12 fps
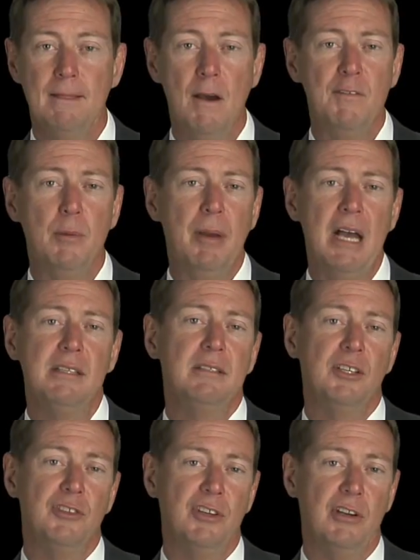Over the past
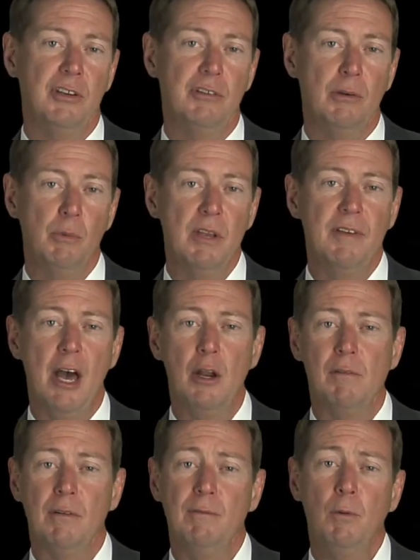six years, we've had
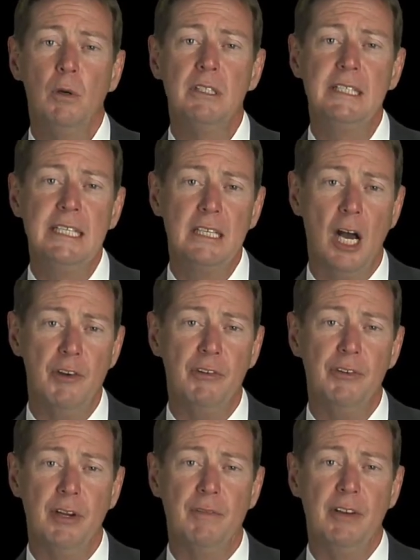over
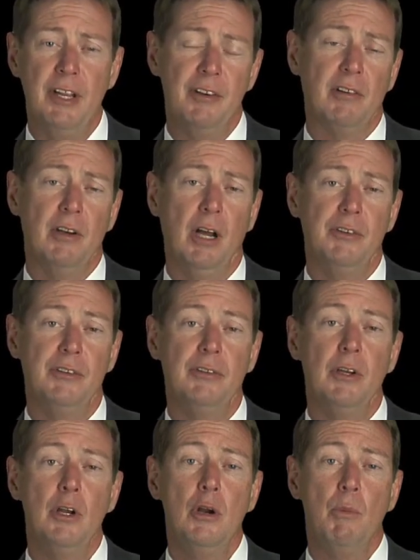1,400 different endocrinologists
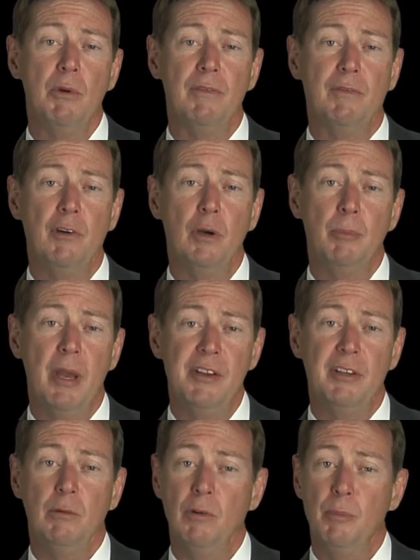refer a
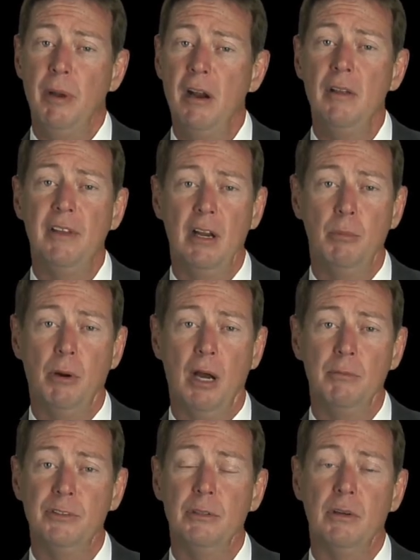patient with parathyroid
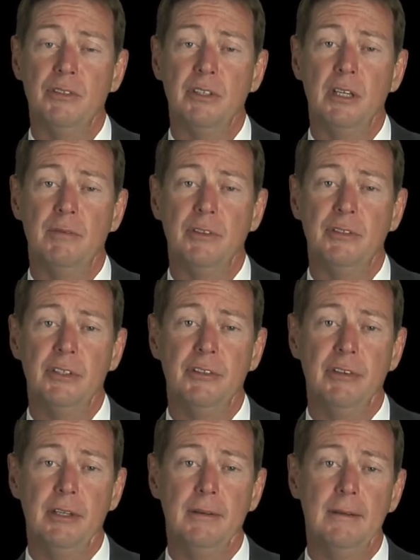problems to our Center for
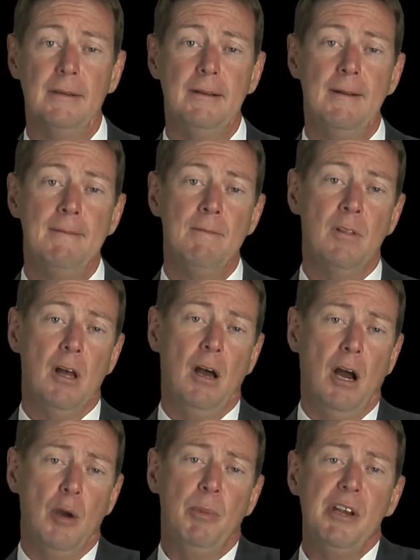Surgery.
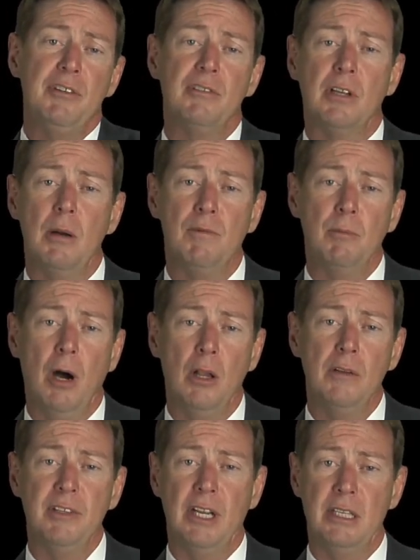Our patients come from all
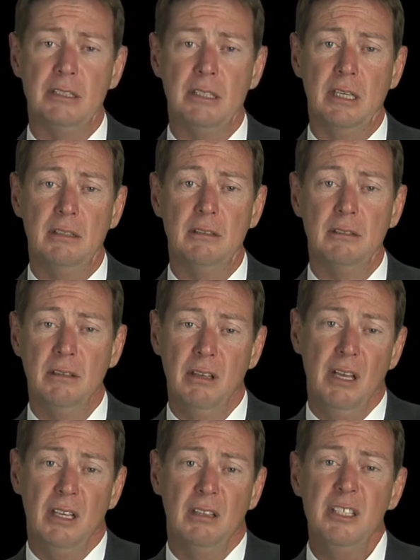over the United States,
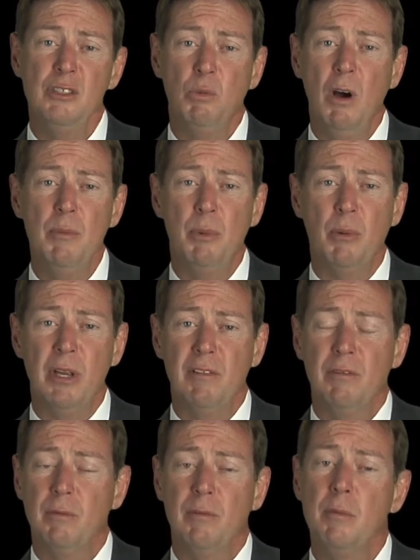and at least one per week
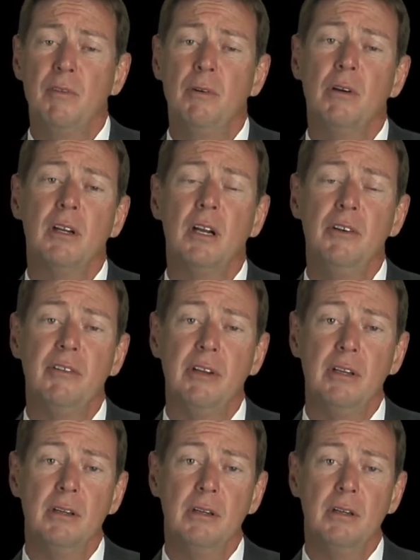from a foreign country.